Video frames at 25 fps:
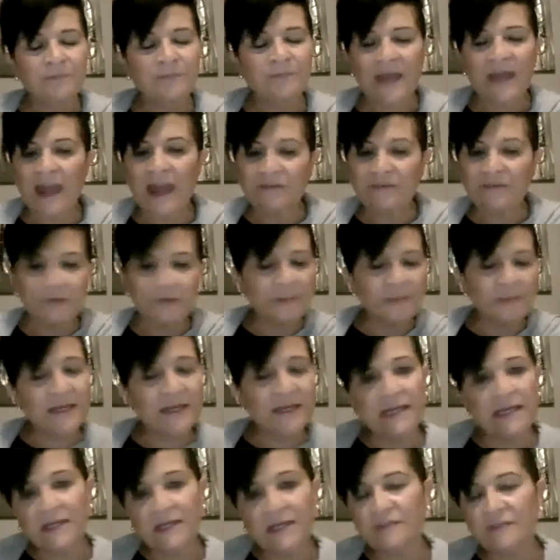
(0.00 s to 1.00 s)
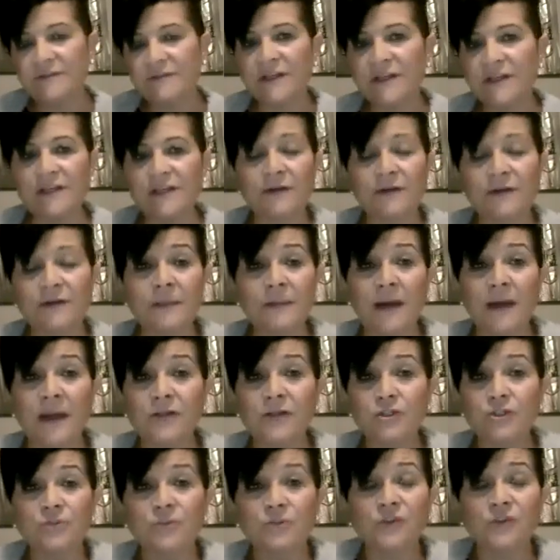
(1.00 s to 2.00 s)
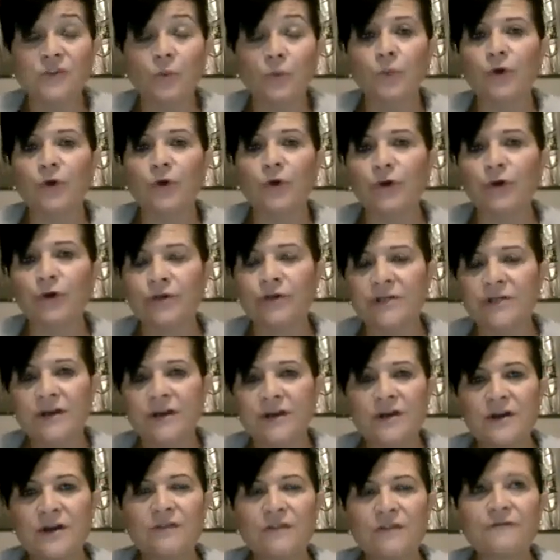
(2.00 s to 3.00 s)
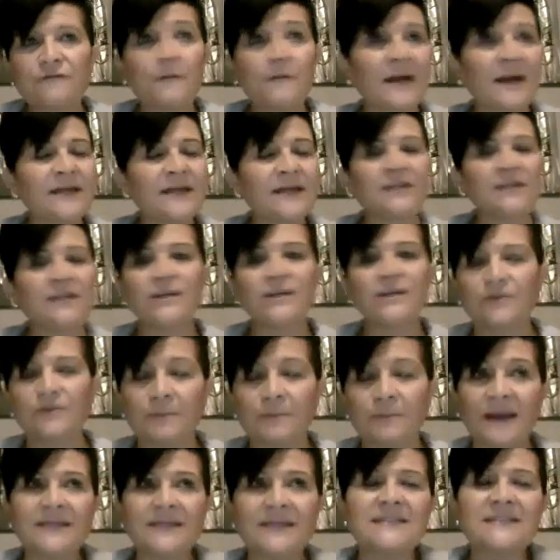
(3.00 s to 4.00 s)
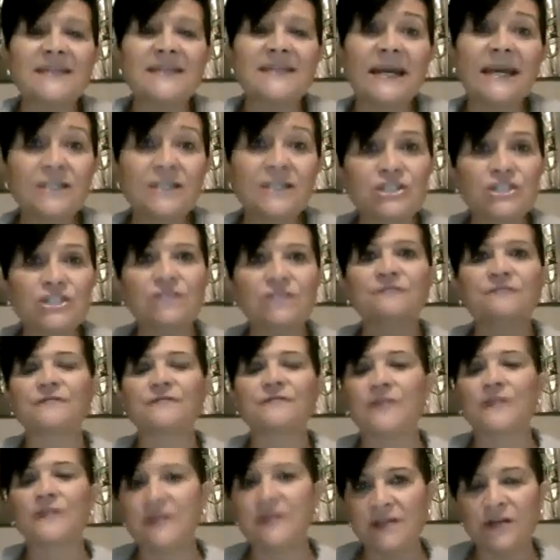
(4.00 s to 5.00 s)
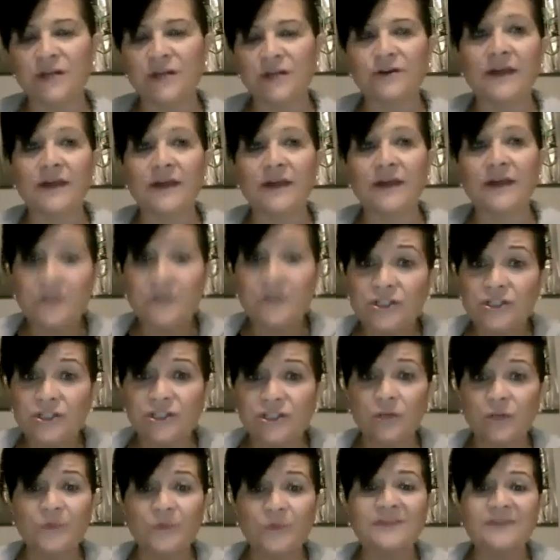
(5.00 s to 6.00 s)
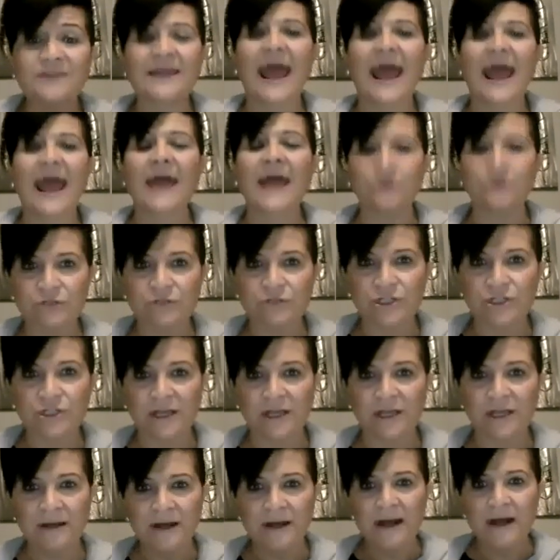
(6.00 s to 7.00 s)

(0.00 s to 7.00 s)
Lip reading: every beginning of the year, I choose a word for my year, my intention for the year. And this year was energy.